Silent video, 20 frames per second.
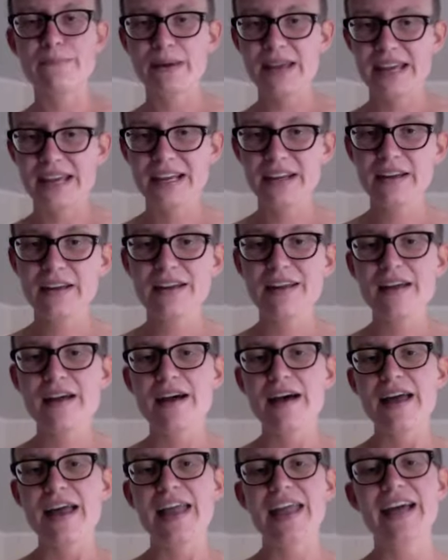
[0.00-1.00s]
pink,
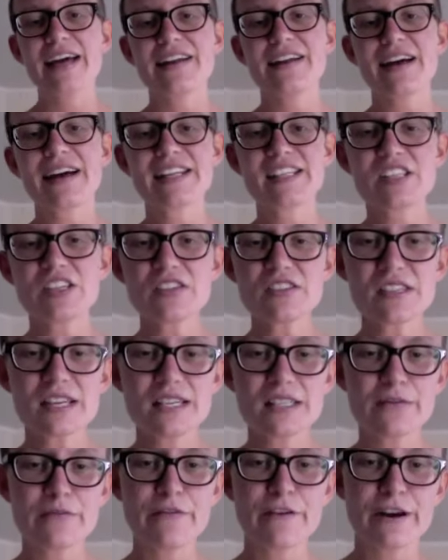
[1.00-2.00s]
and I still see
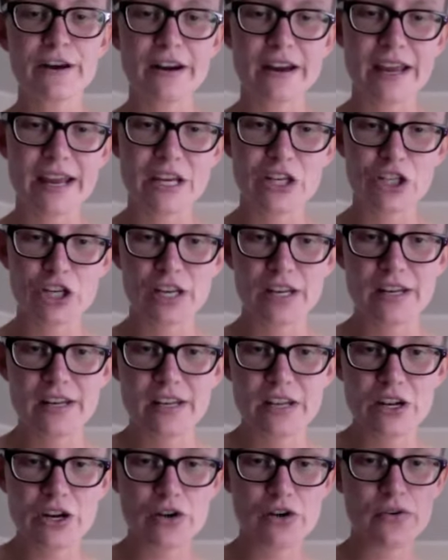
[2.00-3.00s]
some variation.
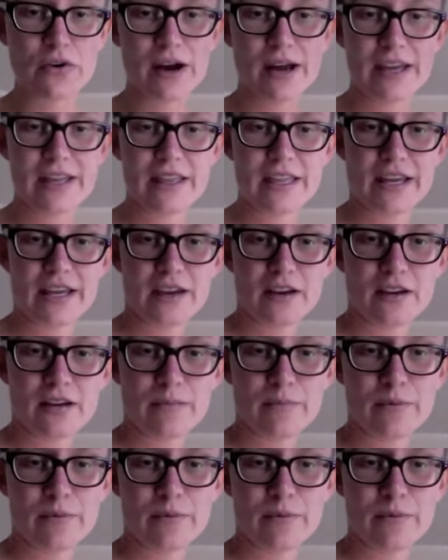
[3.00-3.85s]
You know, I think